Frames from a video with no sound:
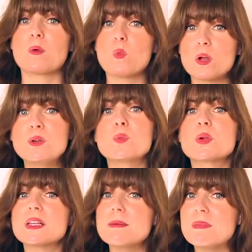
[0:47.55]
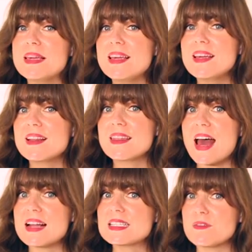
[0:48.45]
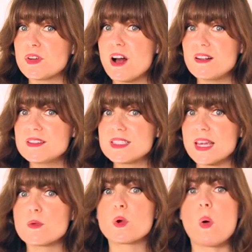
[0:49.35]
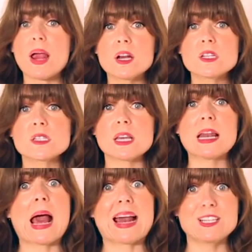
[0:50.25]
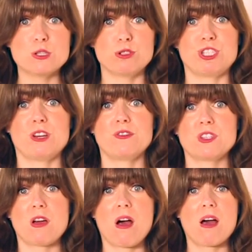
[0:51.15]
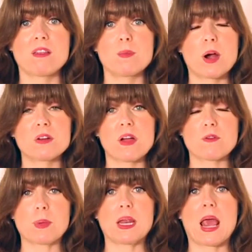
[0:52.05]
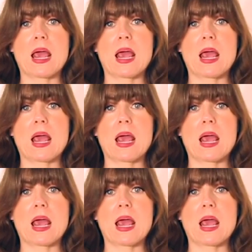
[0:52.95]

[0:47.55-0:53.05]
It wouldn't really be that difficult. It requires an attitude shift on the part of government.